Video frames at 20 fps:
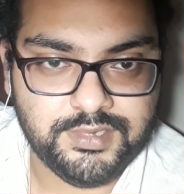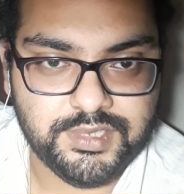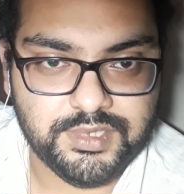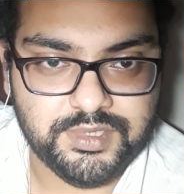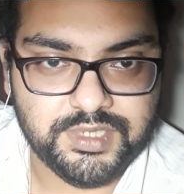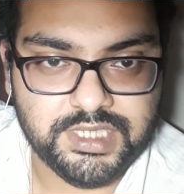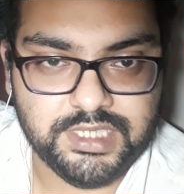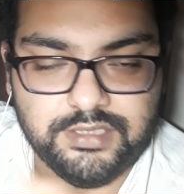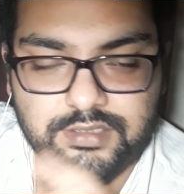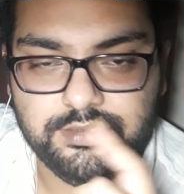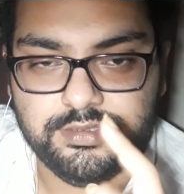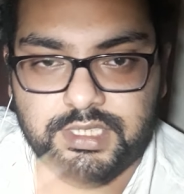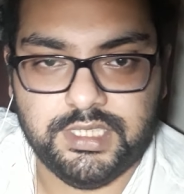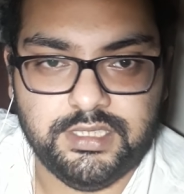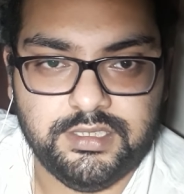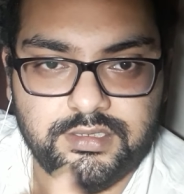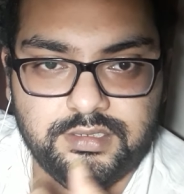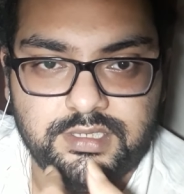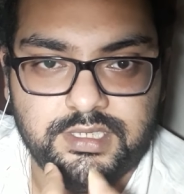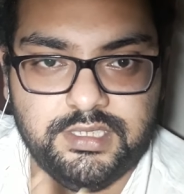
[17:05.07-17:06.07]
So you see 3,
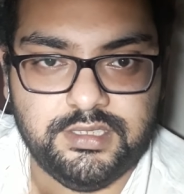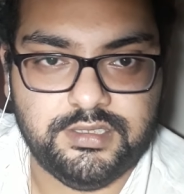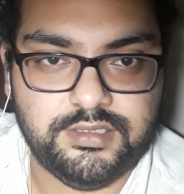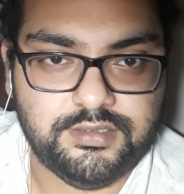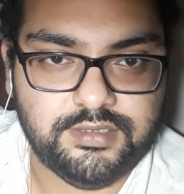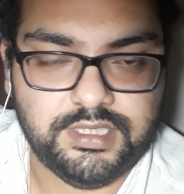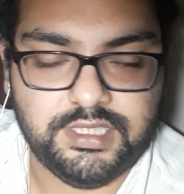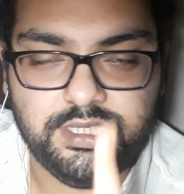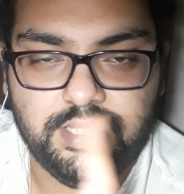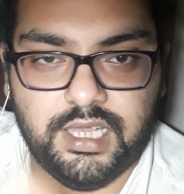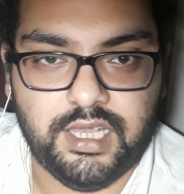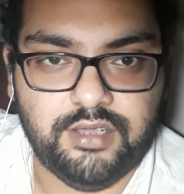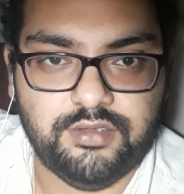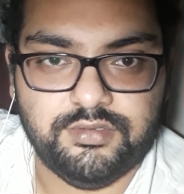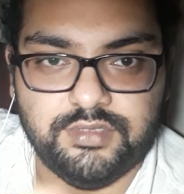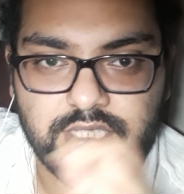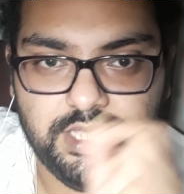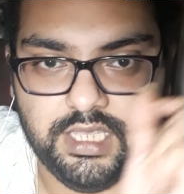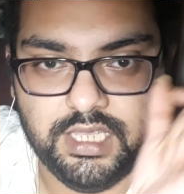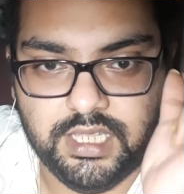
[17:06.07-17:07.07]
3, 3, how
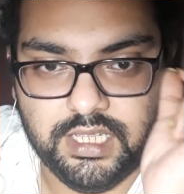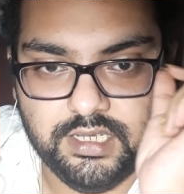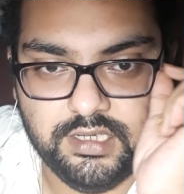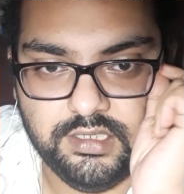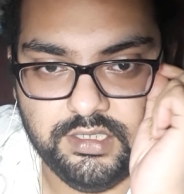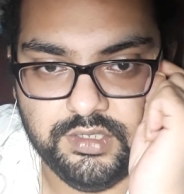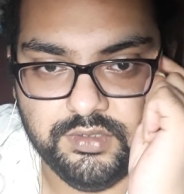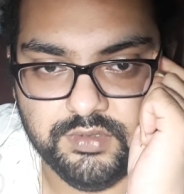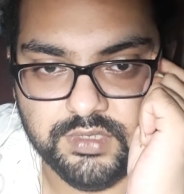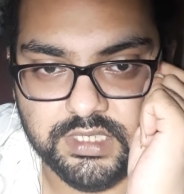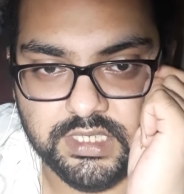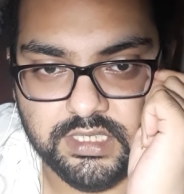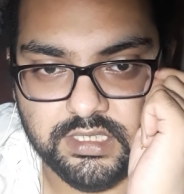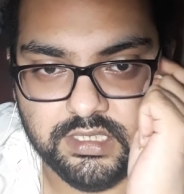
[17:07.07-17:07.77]
they are using